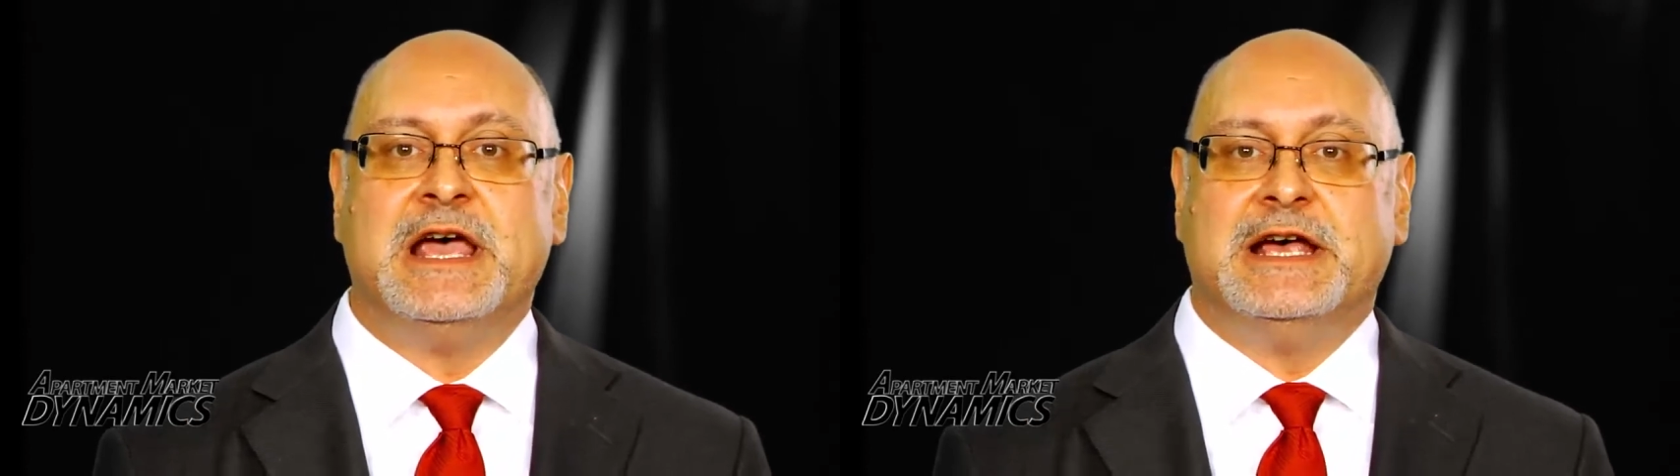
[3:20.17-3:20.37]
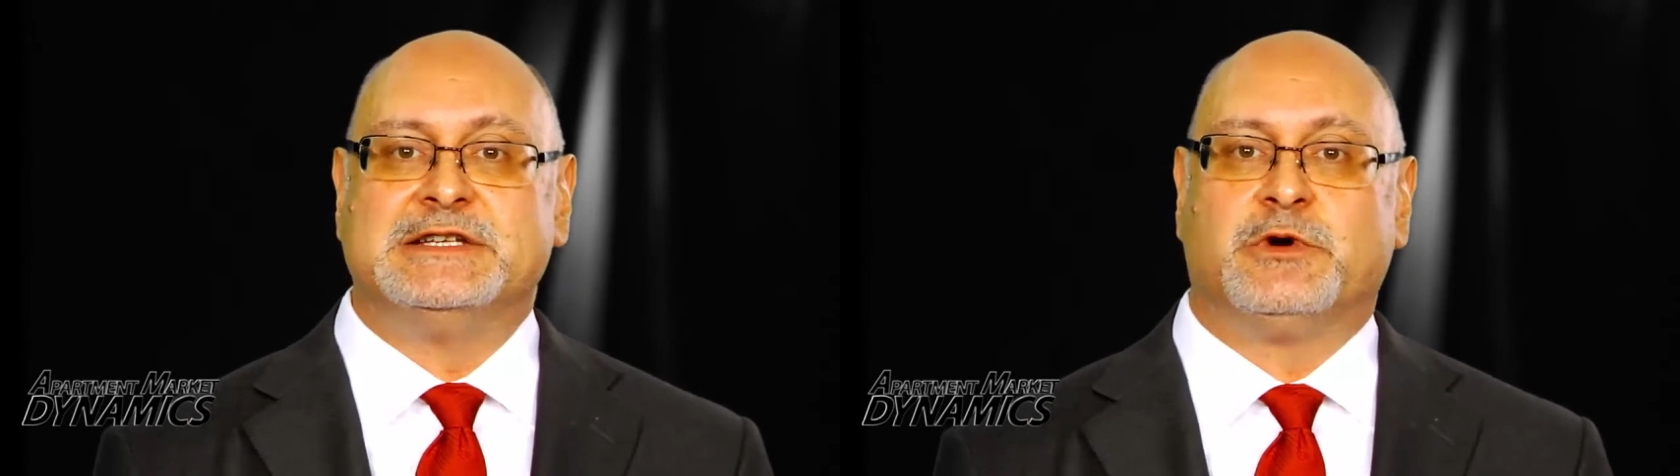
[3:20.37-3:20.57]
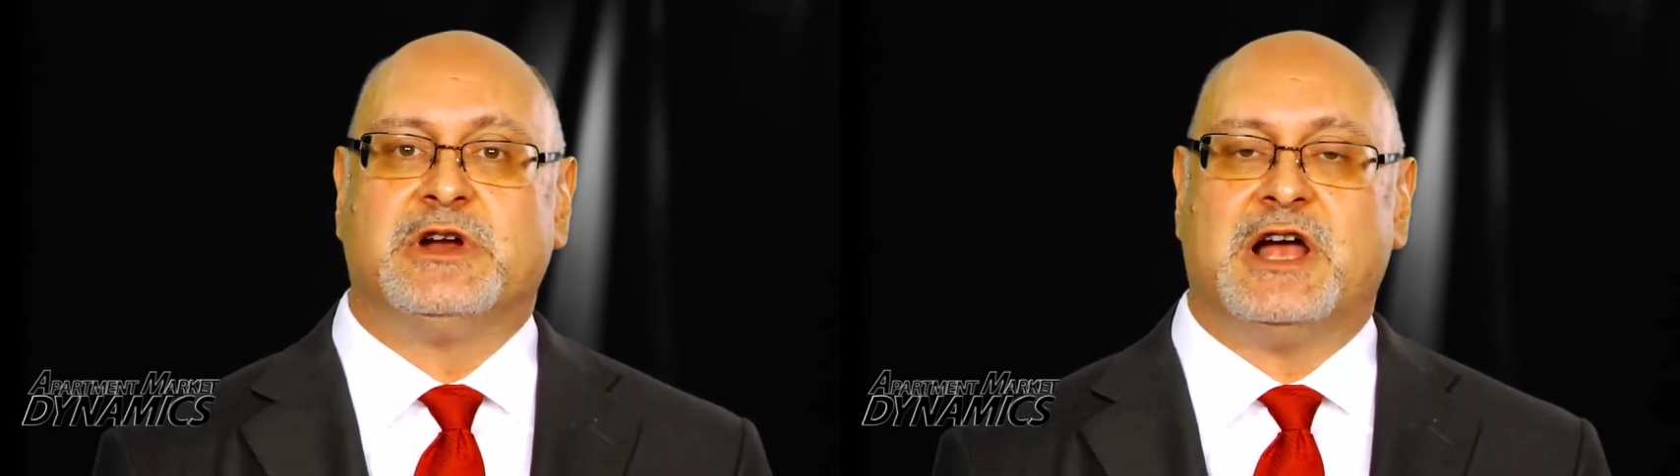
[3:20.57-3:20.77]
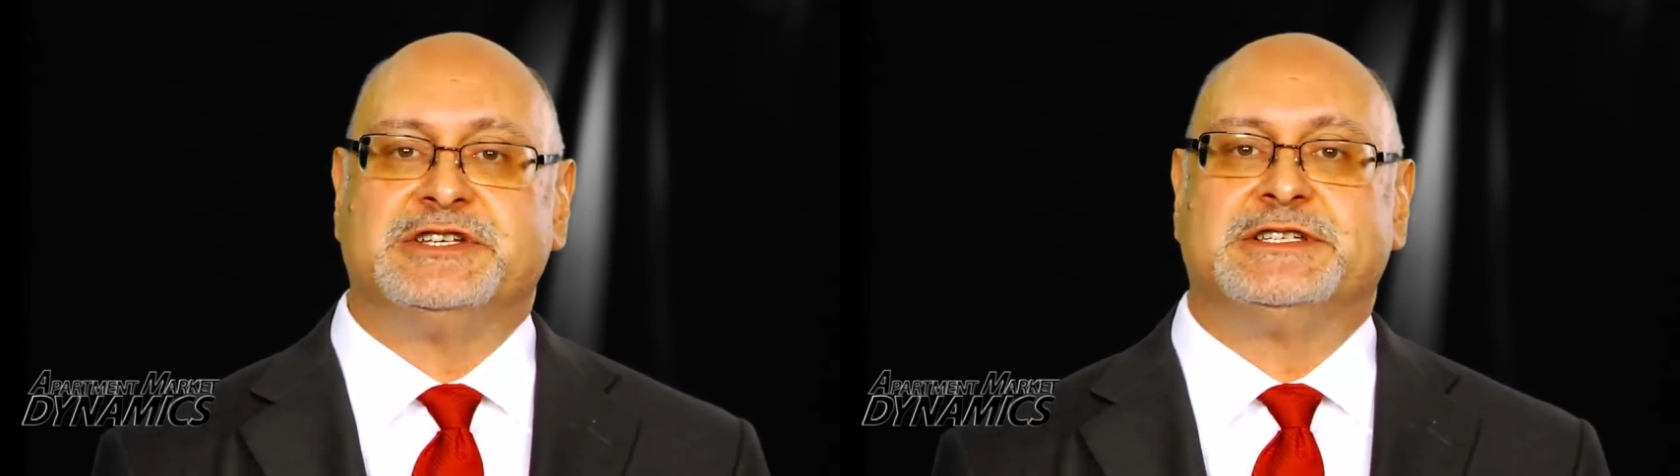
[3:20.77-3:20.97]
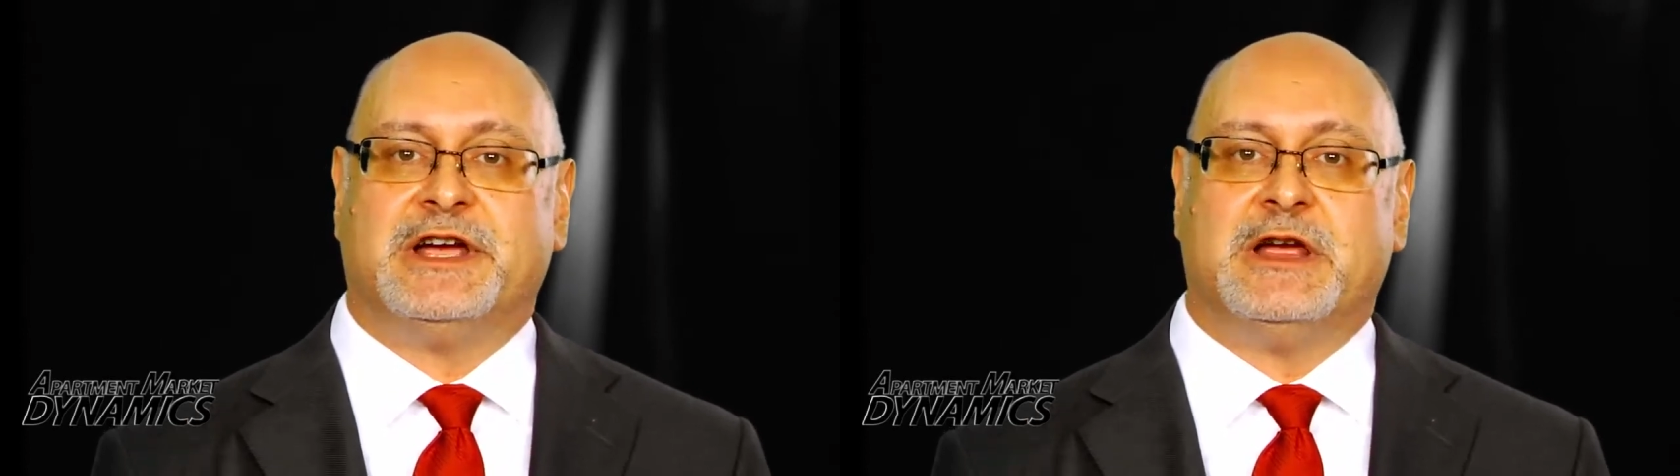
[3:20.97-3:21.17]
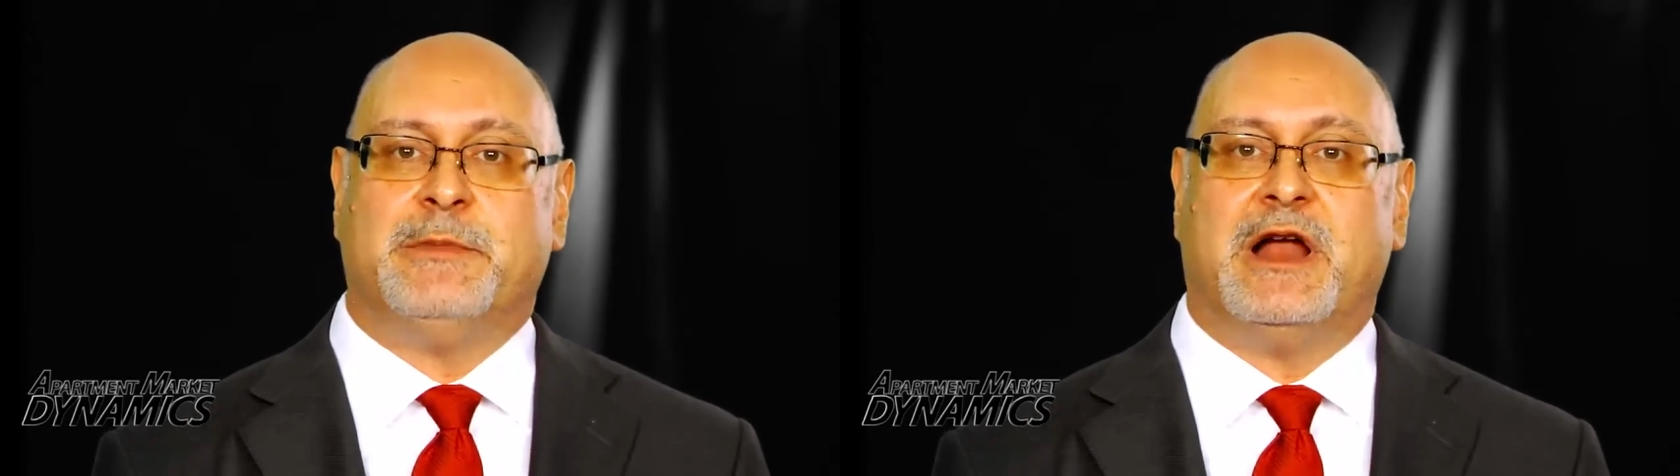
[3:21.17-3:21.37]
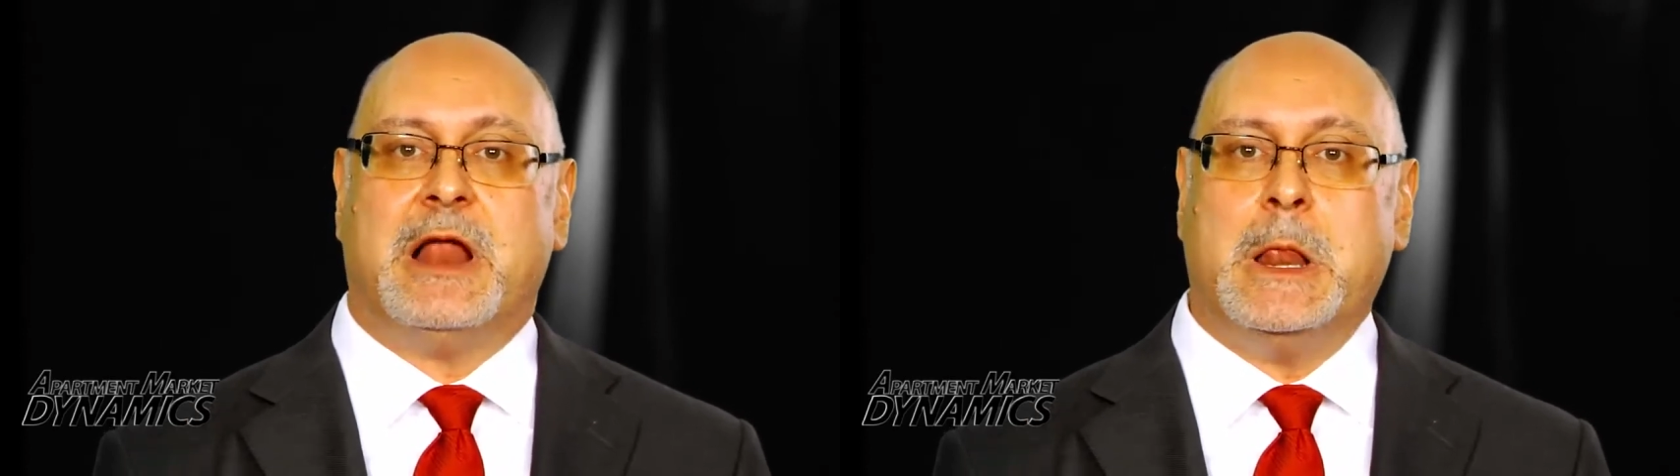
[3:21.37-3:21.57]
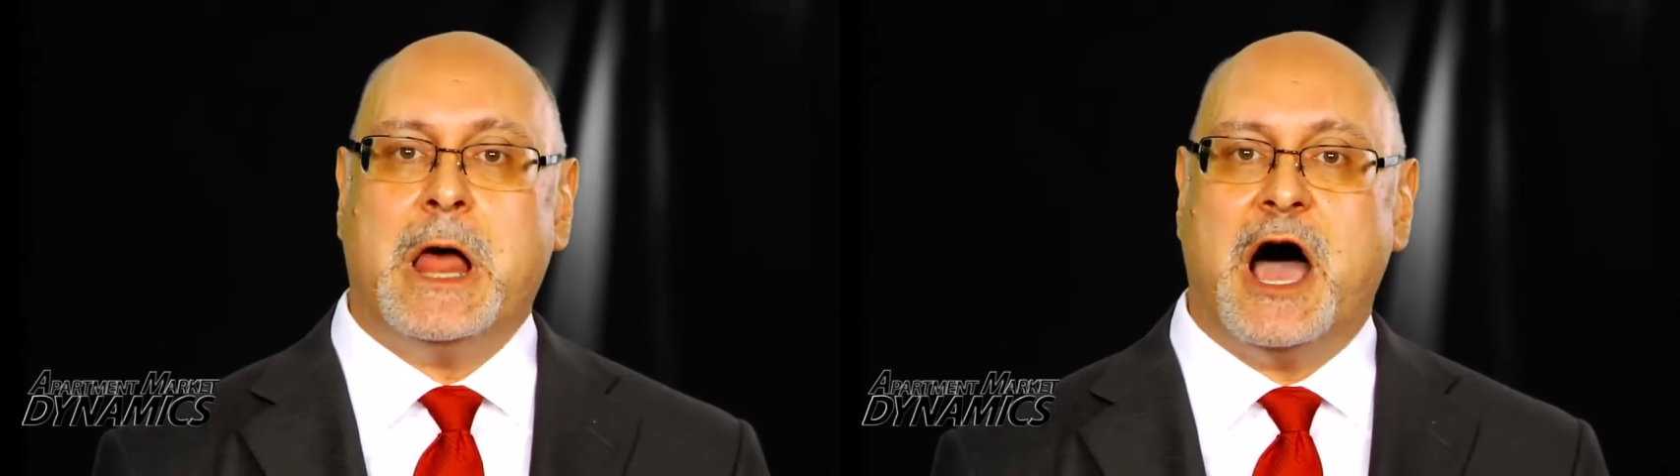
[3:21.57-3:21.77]
is we're not just talking
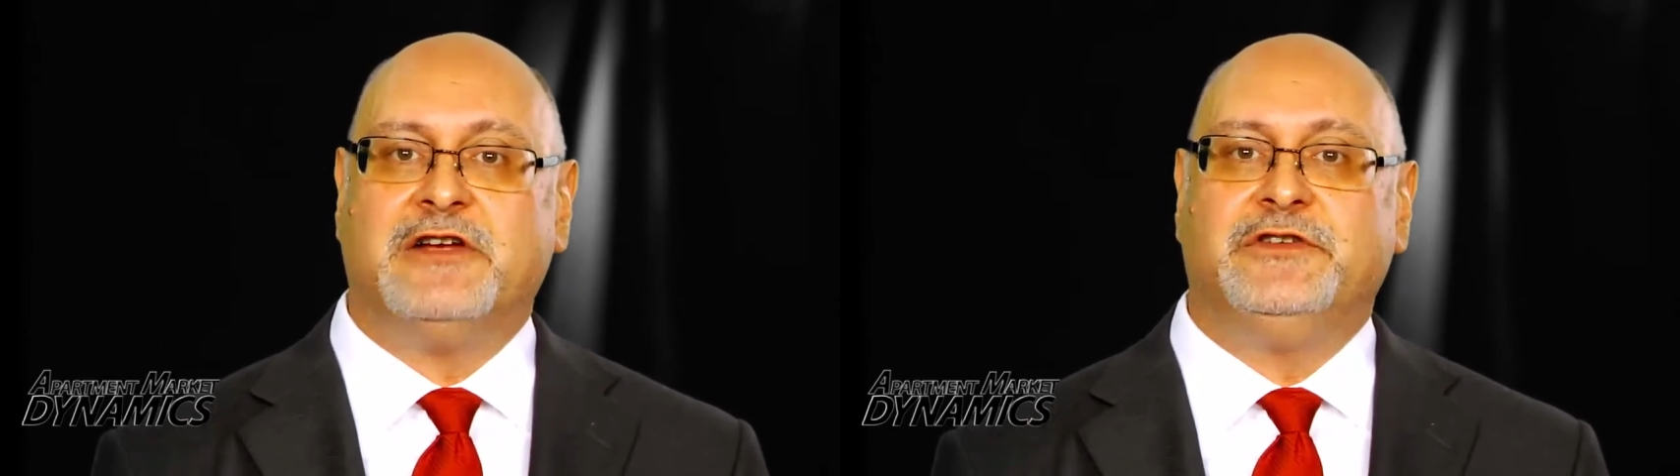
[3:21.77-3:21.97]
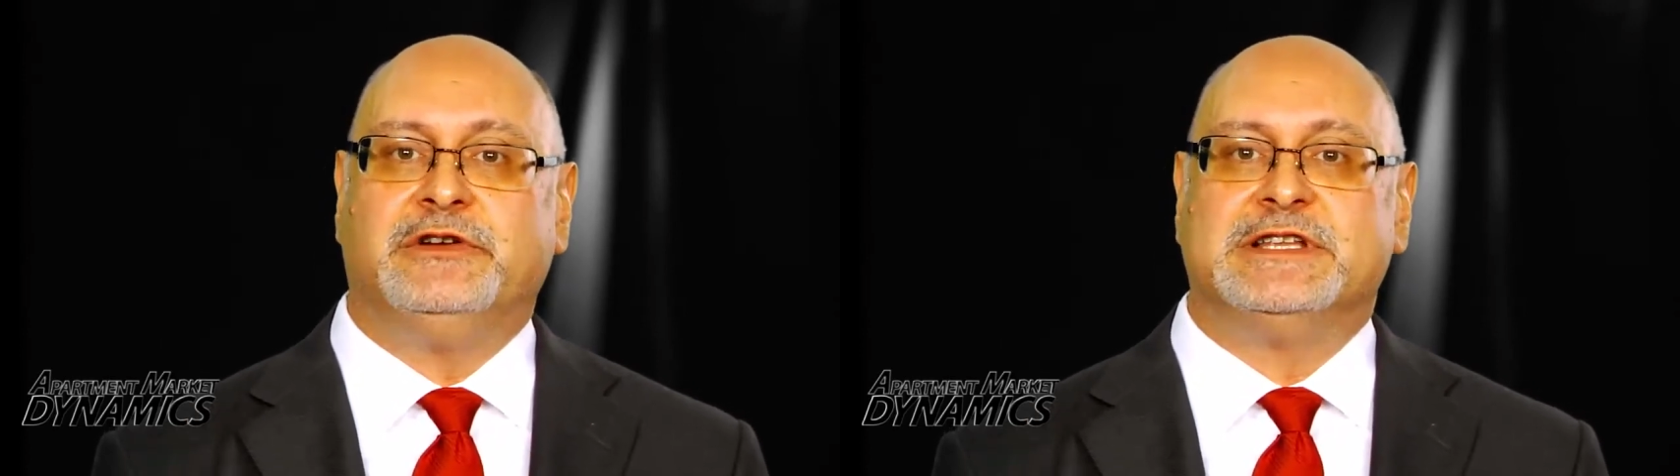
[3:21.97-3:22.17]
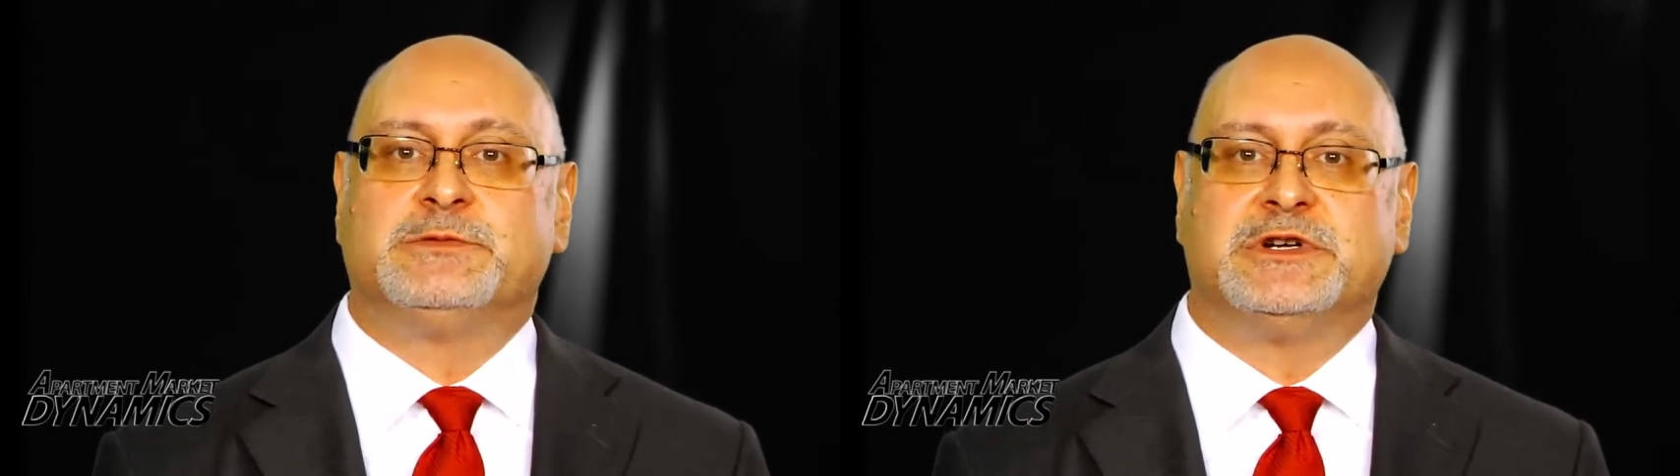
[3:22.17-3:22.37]
about a lot of units,